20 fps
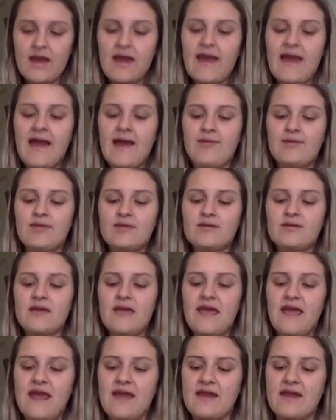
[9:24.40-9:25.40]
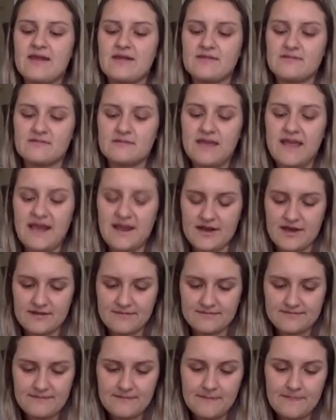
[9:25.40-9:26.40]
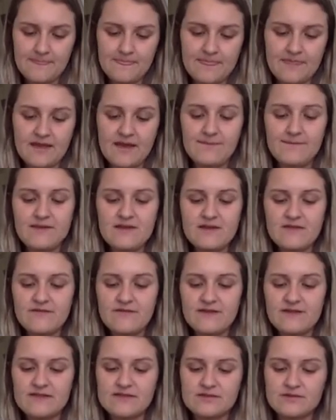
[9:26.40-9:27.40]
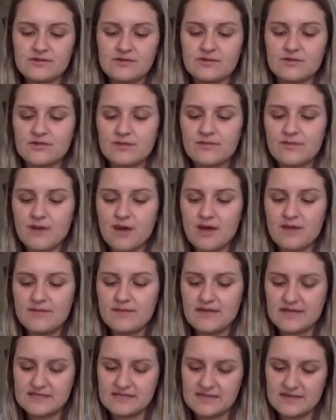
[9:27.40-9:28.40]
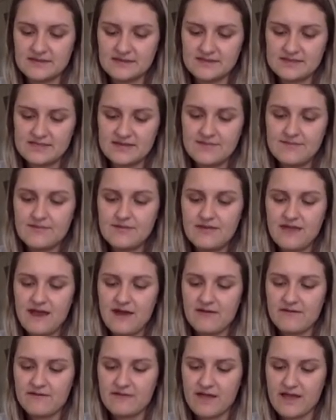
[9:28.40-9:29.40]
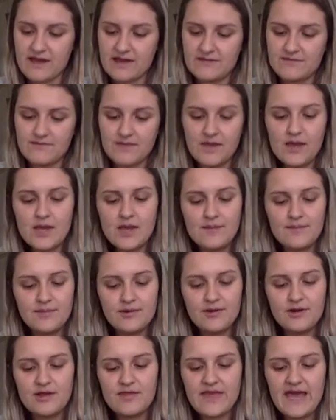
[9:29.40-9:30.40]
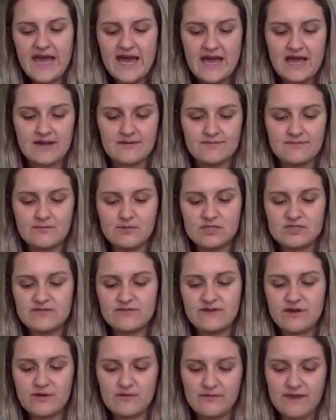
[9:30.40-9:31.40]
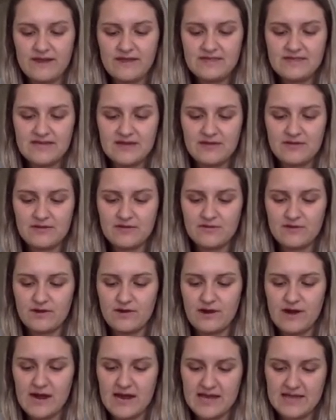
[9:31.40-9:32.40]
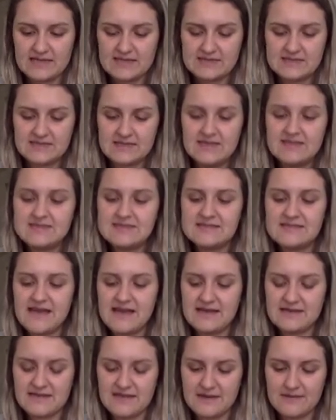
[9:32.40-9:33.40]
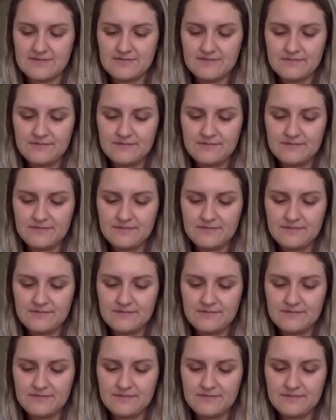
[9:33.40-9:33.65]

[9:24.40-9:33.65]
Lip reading: Abbott Hannah, a pink-faced girl with blonde pigtails, stumbled out of line, put on the hat, which fell right down over her eyes, and sat down.